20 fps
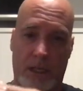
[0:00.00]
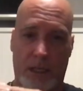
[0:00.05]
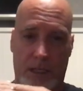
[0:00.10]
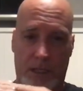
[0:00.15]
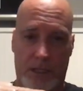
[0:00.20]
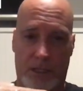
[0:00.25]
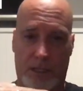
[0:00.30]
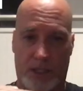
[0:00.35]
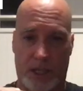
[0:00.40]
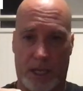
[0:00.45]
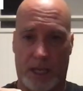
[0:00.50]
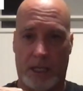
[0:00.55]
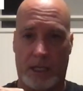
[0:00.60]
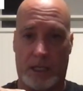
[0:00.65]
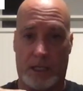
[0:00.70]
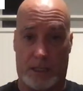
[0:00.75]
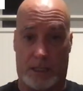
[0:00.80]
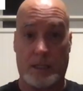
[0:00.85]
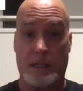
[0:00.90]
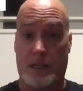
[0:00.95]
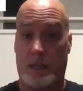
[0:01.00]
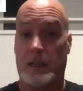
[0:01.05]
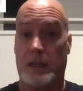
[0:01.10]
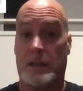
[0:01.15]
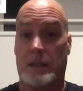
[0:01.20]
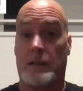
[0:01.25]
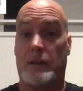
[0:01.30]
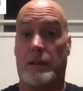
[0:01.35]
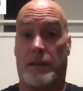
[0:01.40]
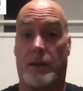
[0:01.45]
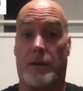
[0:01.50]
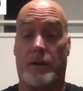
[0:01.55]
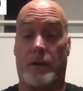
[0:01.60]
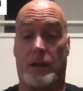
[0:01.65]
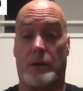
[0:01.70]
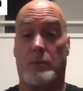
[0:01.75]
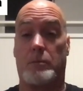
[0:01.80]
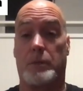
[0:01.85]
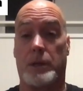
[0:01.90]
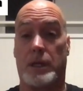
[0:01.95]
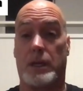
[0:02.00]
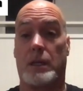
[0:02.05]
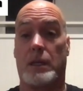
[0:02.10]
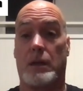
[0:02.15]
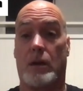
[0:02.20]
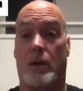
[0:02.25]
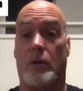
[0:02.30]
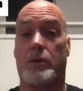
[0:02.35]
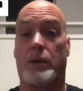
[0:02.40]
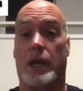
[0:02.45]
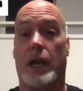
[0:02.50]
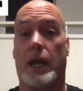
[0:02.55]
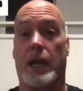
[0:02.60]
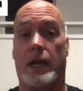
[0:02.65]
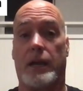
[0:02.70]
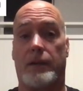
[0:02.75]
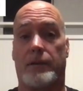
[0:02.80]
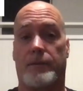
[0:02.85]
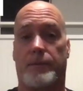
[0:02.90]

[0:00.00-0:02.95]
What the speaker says: sync, they're going to be okay.